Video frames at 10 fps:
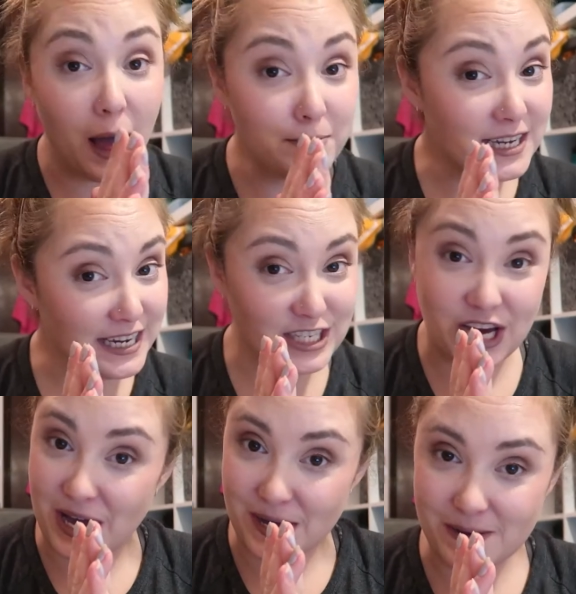Update
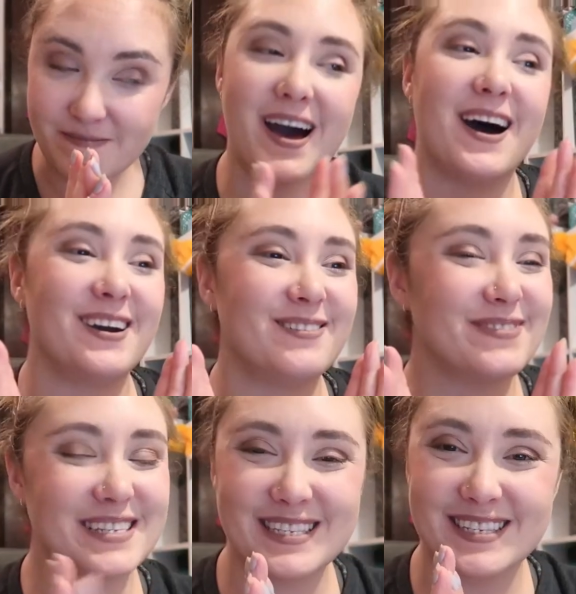time. I
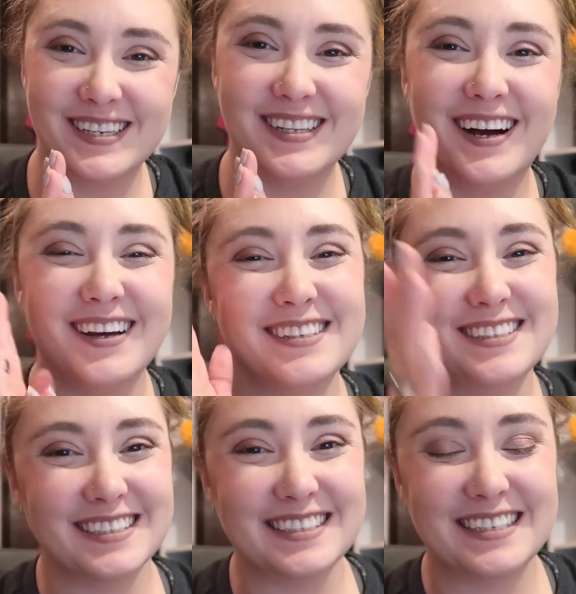am still on the
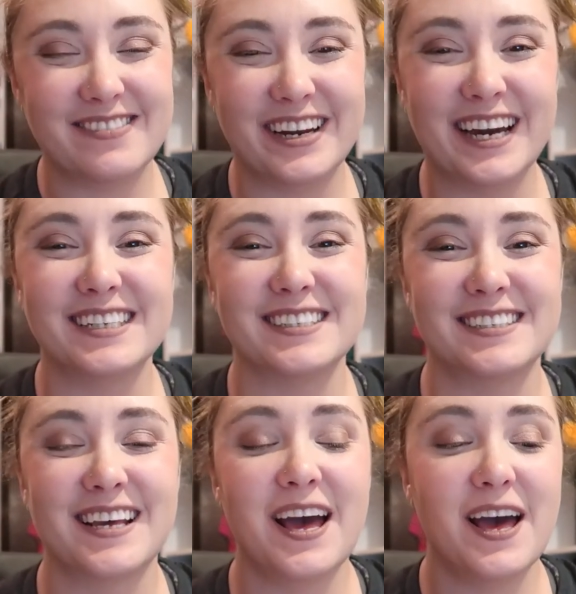G seven X.